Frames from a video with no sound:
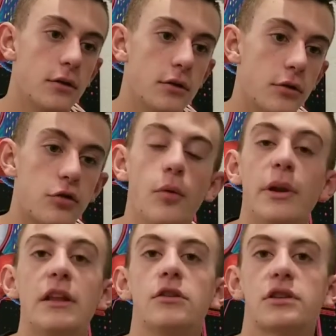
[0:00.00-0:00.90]
So
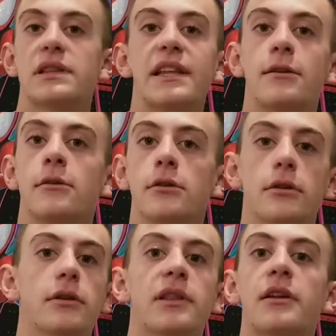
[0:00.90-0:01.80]
many just
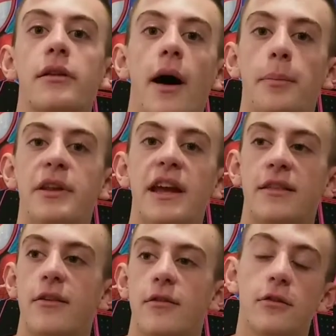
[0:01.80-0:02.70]
little
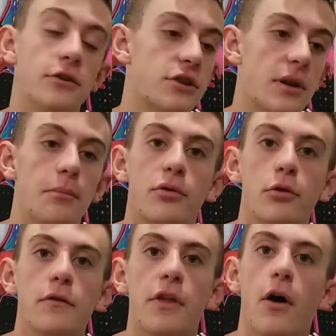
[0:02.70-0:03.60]
updates to just
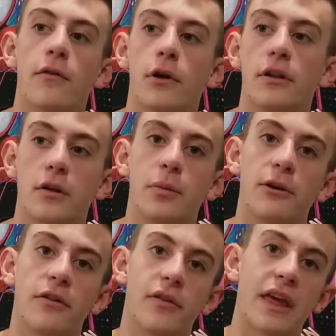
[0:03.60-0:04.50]
improve the overall
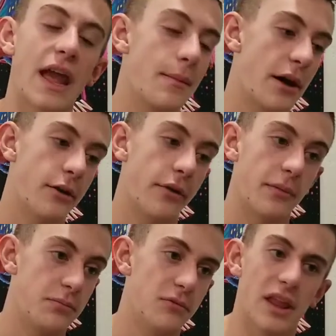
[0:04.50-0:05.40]
experience of the game. I know
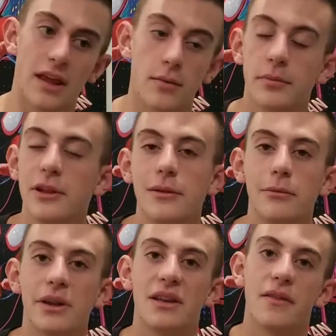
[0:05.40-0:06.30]
they like completely
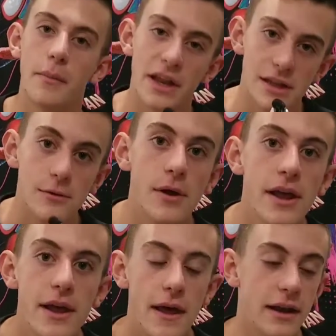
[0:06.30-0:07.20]
redid the menu.
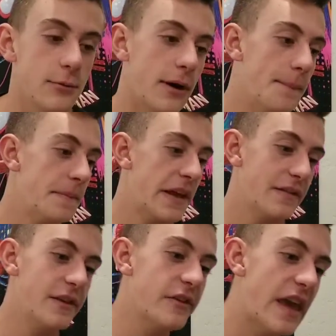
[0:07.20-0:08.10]
Anyway,
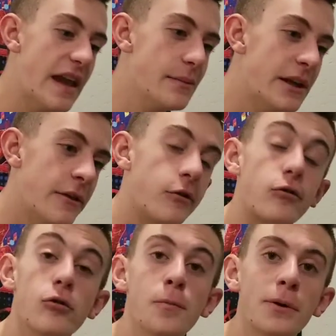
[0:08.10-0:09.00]
this game is
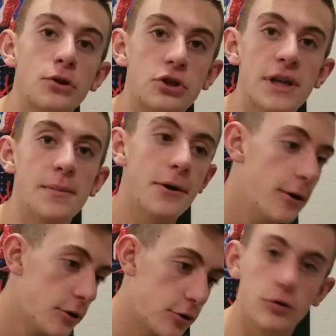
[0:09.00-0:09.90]
super cheap,
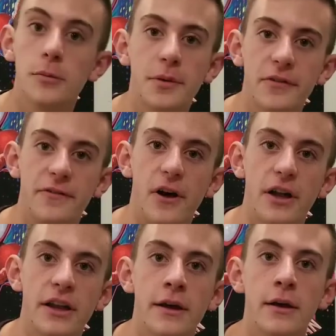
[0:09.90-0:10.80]
super
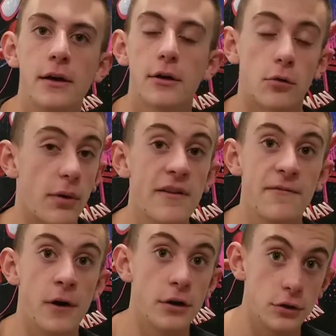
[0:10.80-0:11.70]
fun, great
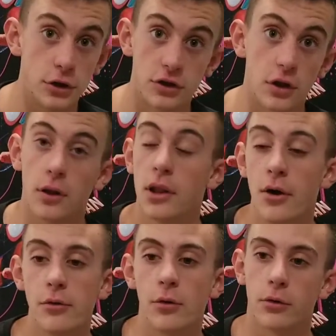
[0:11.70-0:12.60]
fun just
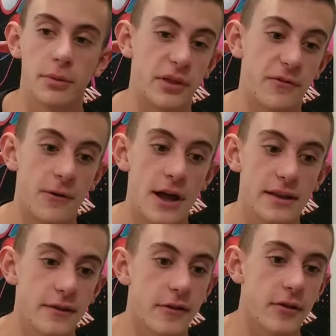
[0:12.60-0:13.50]
alone or with
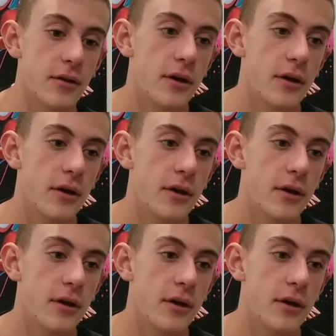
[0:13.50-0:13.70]
friends.